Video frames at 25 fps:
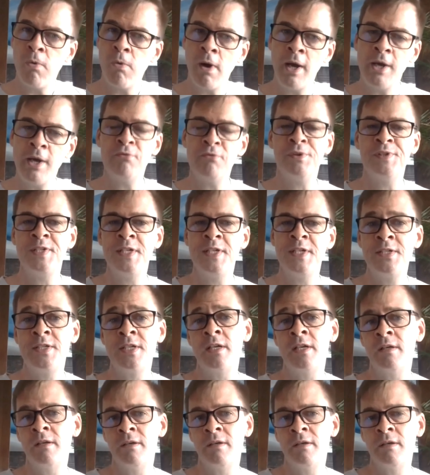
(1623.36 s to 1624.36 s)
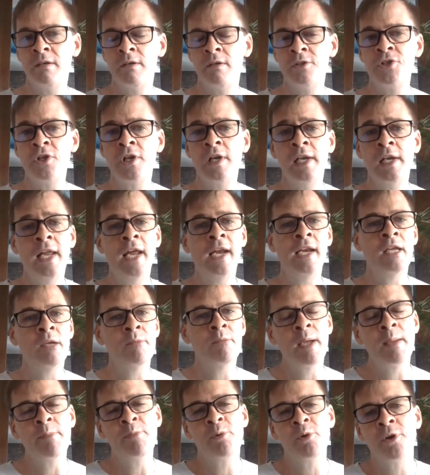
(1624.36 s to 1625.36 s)
quite resistant to
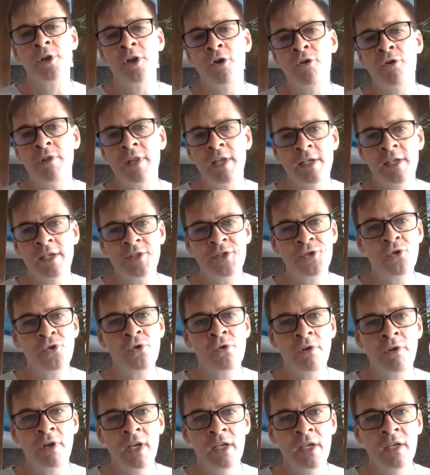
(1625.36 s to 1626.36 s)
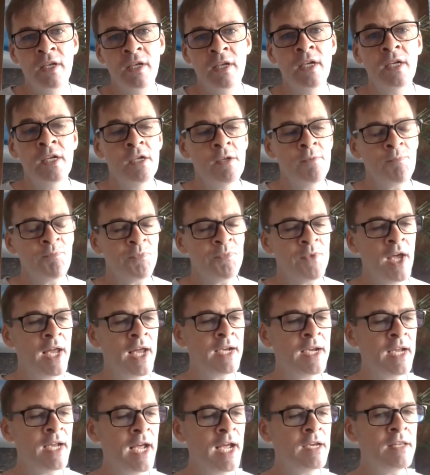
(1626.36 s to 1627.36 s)
letting people know their story.
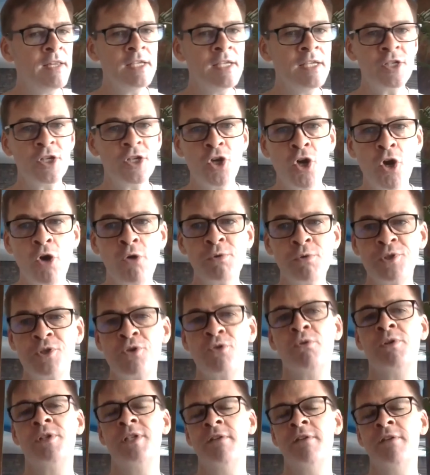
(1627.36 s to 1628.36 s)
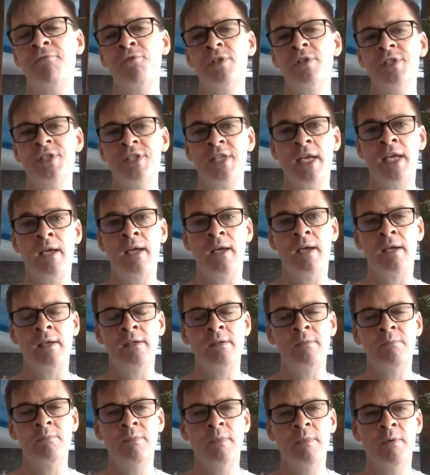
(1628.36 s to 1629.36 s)
And there's a cultural difference there
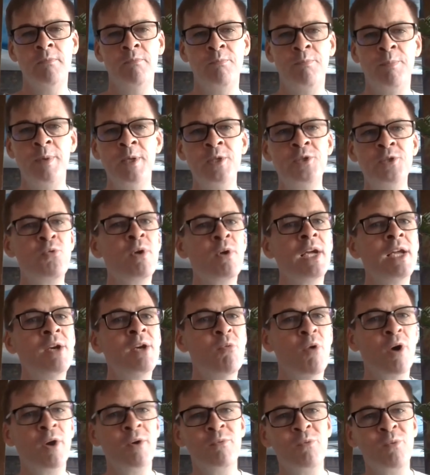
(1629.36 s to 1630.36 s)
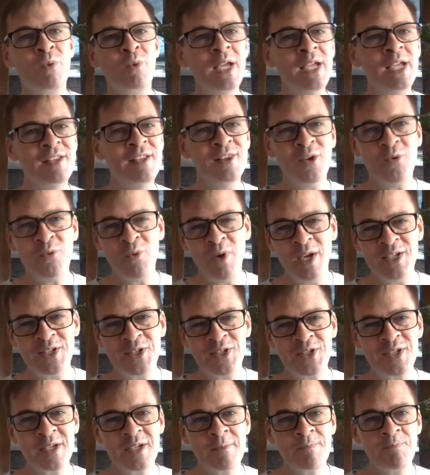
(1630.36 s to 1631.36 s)
between what we in the
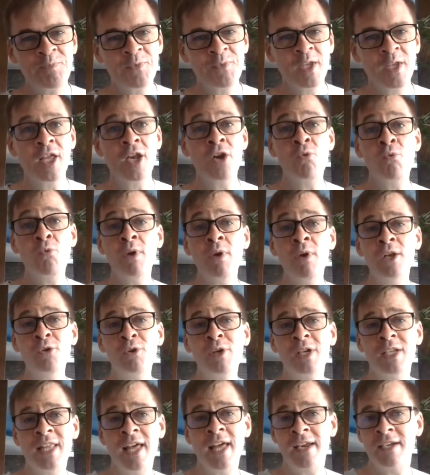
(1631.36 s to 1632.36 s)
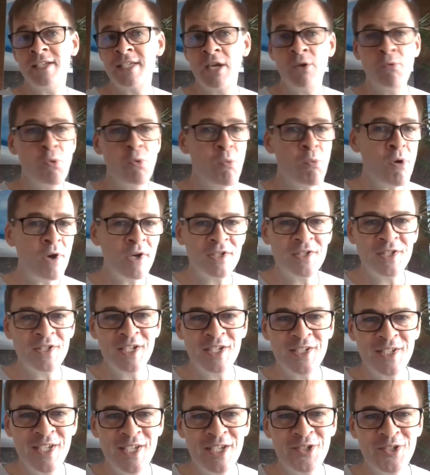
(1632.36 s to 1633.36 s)
West, we look at that and say, well, what a
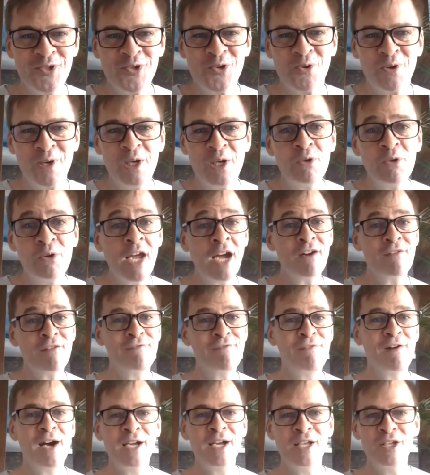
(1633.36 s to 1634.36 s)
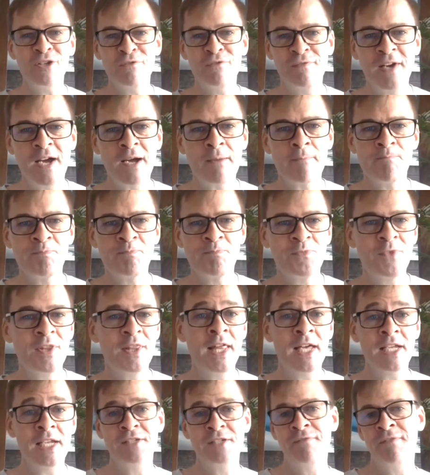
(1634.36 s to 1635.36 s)
success story. Look how far you've come.
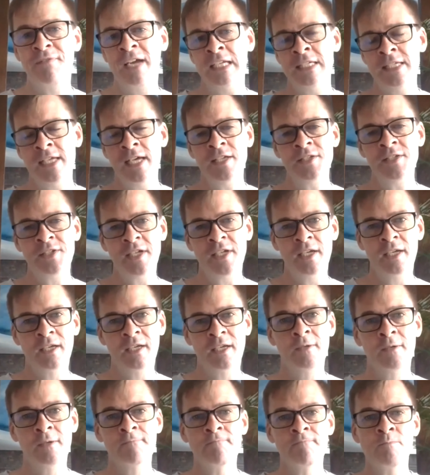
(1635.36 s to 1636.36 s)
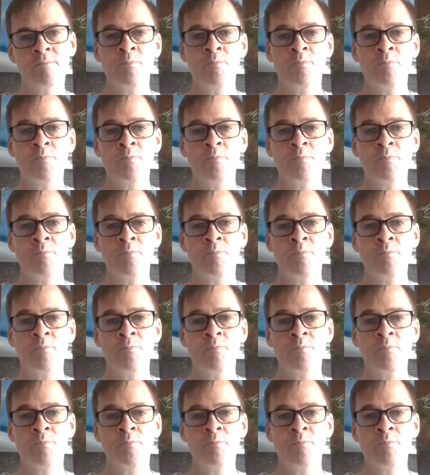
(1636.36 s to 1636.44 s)
That's fantastic.